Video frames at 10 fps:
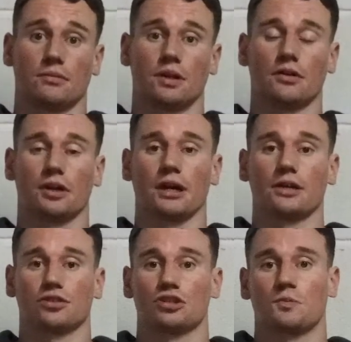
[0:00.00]
Okay,
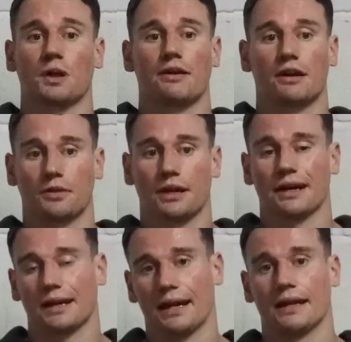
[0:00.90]
so just play around with that.
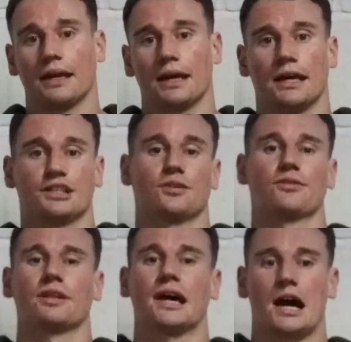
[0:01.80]
Again, it's
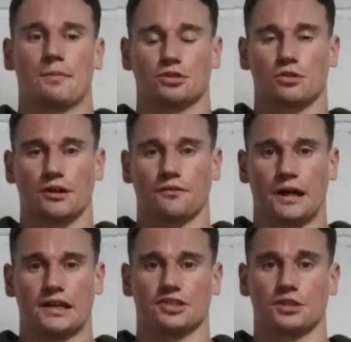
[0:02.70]
something that happens quite
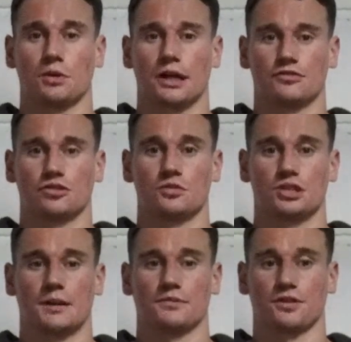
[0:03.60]
fast, so you won't have too much
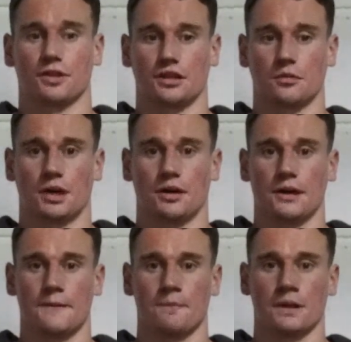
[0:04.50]
time to think about
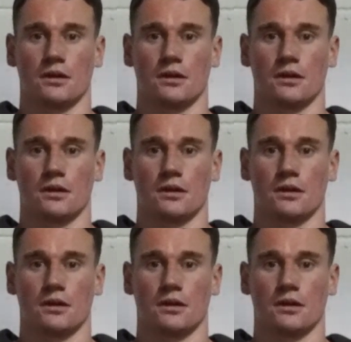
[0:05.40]
it.